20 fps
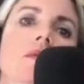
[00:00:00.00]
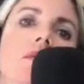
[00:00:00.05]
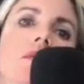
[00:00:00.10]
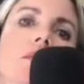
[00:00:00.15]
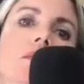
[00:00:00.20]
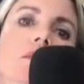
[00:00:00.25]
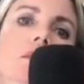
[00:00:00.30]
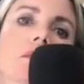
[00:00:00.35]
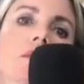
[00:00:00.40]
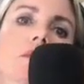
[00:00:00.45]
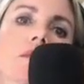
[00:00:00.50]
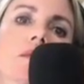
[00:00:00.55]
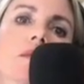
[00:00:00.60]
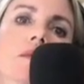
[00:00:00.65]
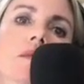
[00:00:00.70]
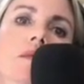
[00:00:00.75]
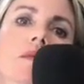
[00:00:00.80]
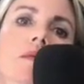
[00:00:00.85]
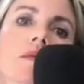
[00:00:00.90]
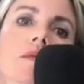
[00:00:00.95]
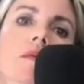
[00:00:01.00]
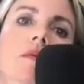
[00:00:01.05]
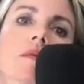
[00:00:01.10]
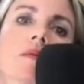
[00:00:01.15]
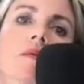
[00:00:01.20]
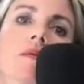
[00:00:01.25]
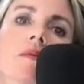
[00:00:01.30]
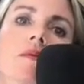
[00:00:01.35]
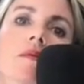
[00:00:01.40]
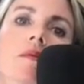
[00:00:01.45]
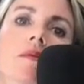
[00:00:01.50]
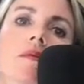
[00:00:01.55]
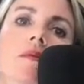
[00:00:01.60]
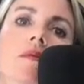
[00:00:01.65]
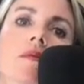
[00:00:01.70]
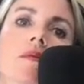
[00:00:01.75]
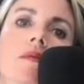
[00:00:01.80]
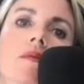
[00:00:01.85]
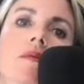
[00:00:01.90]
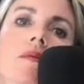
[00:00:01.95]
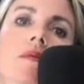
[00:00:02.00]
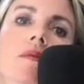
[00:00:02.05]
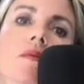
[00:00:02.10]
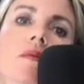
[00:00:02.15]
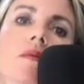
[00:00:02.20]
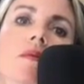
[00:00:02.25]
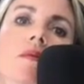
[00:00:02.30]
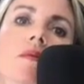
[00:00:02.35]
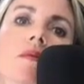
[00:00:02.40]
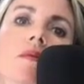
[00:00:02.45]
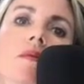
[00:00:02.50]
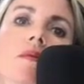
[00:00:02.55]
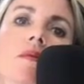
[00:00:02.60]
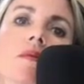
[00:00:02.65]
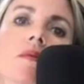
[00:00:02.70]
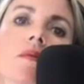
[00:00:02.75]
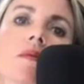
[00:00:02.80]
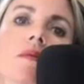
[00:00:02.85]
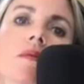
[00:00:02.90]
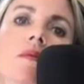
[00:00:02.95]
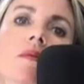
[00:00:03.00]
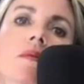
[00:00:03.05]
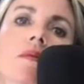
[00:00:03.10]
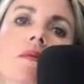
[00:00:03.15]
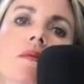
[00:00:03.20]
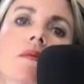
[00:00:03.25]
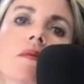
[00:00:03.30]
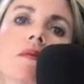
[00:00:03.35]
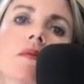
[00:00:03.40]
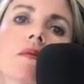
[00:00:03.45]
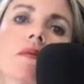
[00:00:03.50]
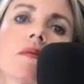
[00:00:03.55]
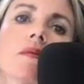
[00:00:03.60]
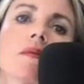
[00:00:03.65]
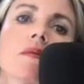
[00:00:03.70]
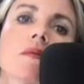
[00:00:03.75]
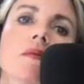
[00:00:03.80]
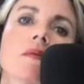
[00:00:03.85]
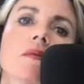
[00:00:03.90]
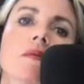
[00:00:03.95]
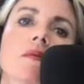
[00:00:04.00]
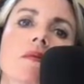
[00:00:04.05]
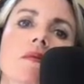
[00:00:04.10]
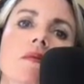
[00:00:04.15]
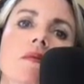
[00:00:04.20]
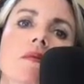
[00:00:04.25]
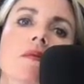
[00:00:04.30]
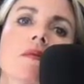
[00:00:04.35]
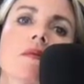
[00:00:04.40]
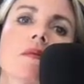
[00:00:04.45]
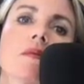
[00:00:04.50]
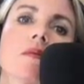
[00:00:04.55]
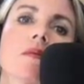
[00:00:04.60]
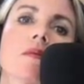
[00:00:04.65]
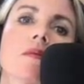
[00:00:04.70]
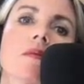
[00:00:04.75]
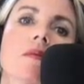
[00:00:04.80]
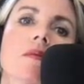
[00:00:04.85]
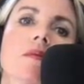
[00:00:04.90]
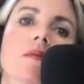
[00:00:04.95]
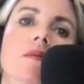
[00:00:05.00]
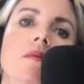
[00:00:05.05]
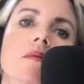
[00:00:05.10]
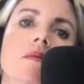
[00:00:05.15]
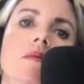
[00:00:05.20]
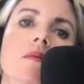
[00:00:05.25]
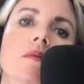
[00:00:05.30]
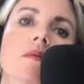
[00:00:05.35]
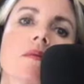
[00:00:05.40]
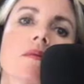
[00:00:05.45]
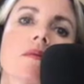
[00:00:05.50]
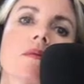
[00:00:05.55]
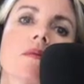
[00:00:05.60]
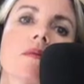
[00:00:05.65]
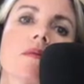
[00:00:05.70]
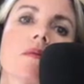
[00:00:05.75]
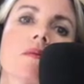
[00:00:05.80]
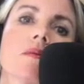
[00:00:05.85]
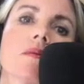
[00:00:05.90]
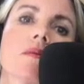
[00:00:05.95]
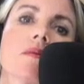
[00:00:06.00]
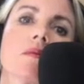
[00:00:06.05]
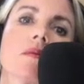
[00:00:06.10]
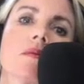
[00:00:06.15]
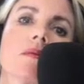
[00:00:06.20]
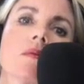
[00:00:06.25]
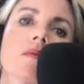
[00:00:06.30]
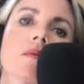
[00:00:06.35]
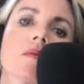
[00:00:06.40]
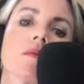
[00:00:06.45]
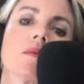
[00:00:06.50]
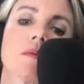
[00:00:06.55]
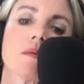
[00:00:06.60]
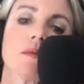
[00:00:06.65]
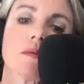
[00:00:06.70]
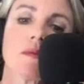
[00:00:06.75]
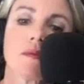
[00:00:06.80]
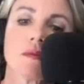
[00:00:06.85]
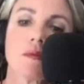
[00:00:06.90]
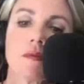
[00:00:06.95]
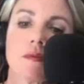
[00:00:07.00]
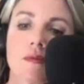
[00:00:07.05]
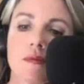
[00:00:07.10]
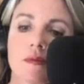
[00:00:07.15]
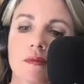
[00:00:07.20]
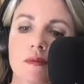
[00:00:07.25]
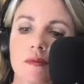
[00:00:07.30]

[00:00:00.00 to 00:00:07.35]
(silent)